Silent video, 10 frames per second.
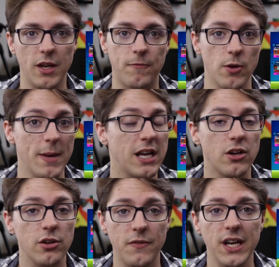if you make a
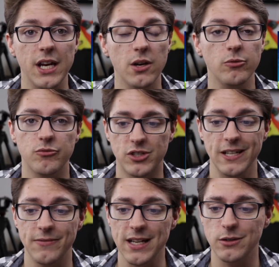good video,
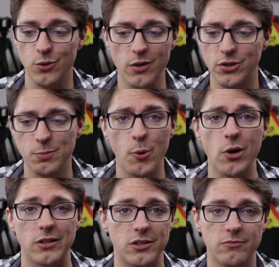send that to our
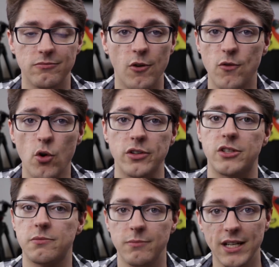support. Of
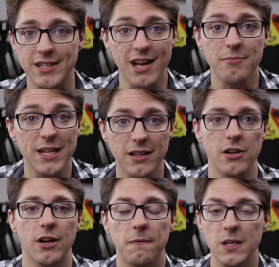course, it can be
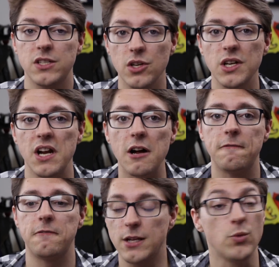there if it's good
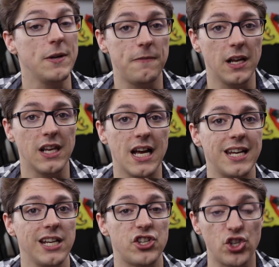enough. We feel
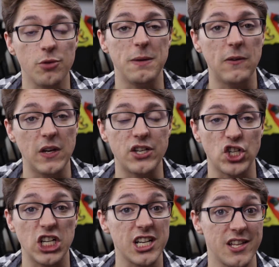like it should be
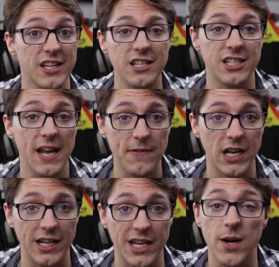featured, then
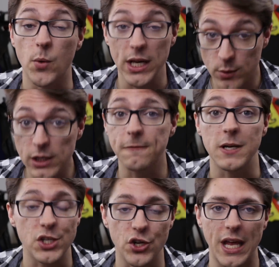definitely we will feature